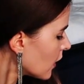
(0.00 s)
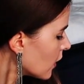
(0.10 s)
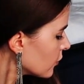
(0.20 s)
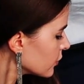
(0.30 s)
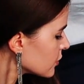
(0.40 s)
I
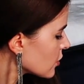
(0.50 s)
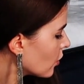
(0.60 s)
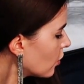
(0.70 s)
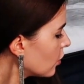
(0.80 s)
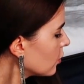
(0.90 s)
would
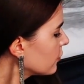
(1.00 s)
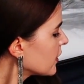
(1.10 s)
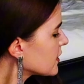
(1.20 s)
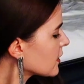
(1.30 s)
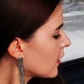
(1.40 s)

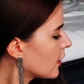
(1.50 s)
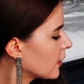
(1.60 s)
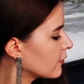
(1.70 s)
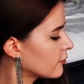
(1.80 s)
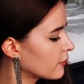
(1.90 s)
always have